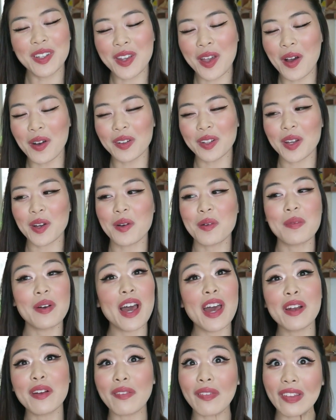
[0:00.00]
YOLO,
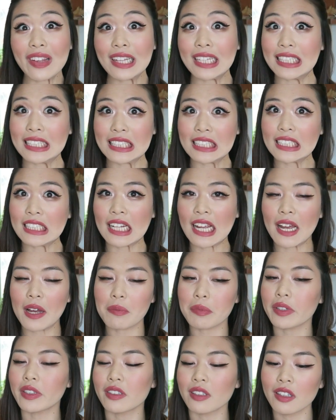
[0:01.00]
but I don't think that's gonna
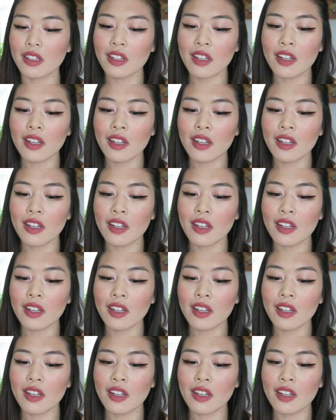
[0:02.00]
happen.